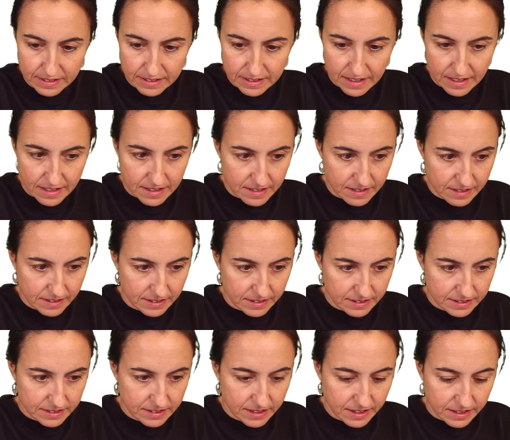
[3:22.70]
day
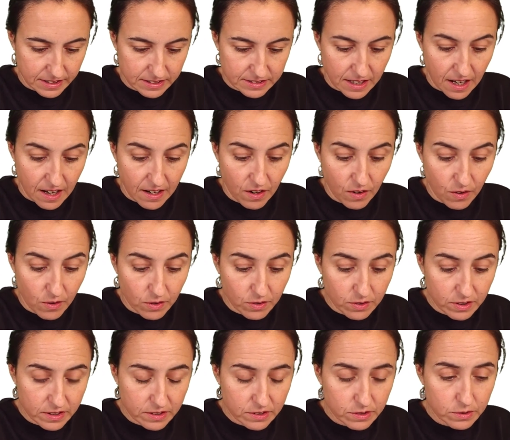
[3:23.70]
six. I
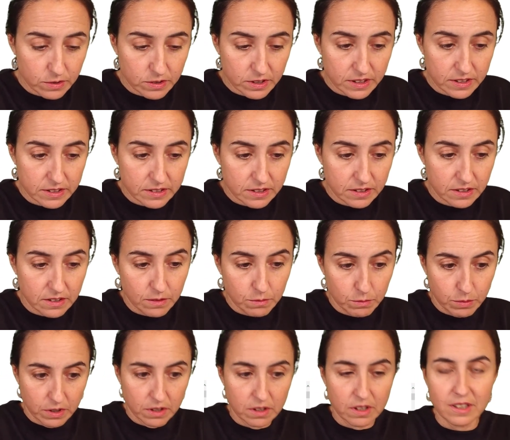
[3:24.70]
only do this
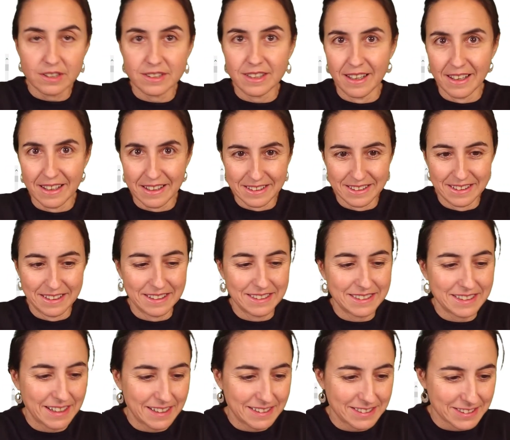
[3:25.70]
with this
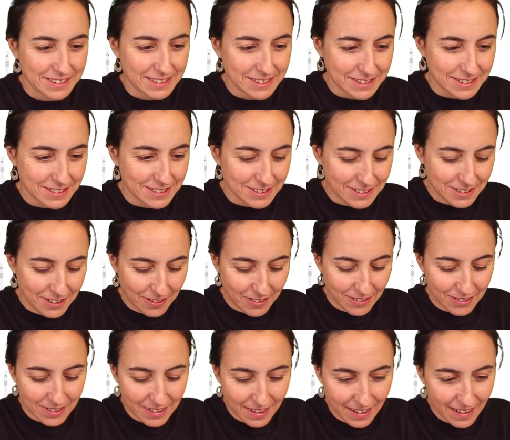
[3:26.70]
exercise, just so you
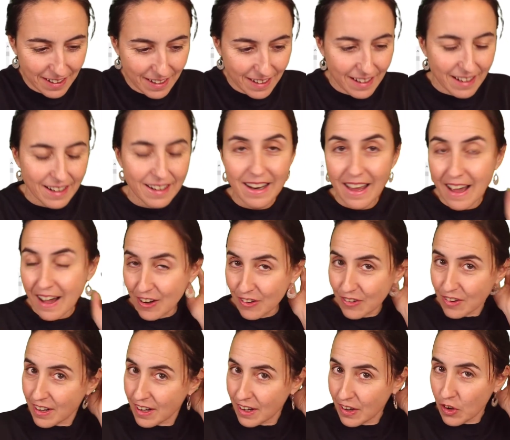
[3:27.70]
know.
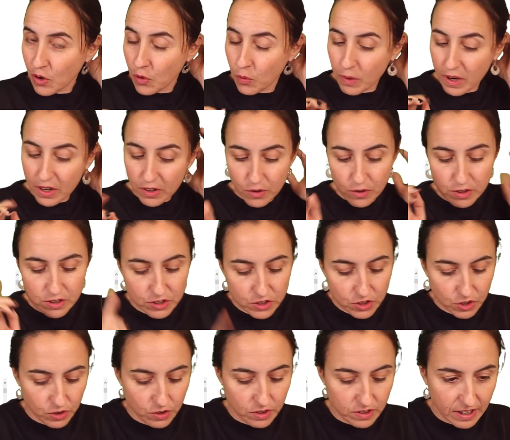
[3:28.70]
Now, we're going
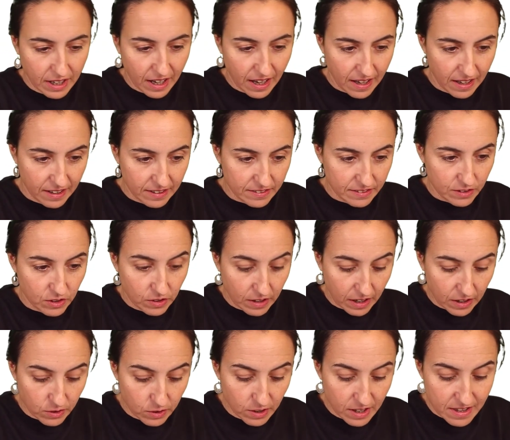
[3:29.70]
to cal
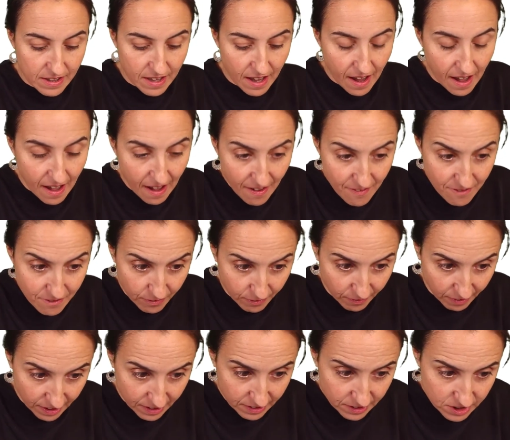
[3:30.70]
calculate the
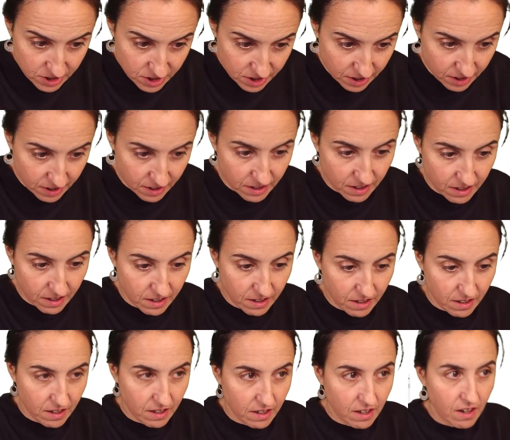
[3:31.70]
average
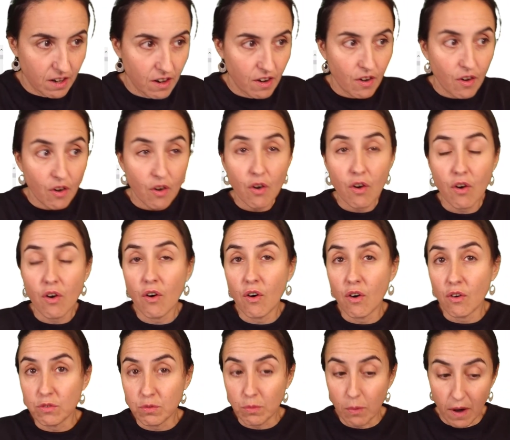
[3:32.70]

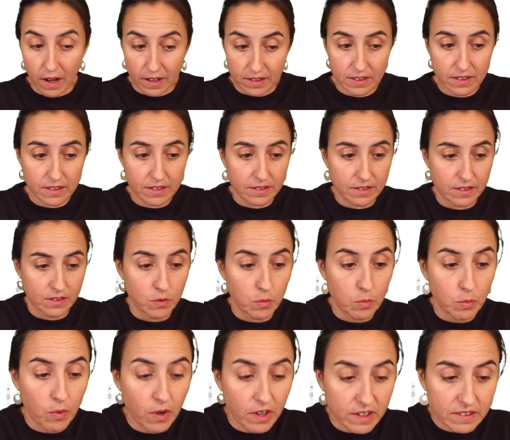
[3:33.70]
of what?
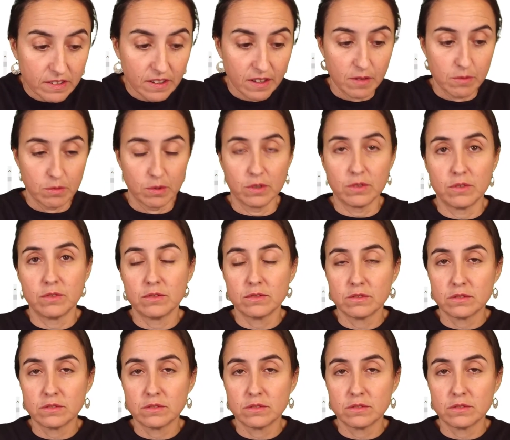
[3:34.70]
What table?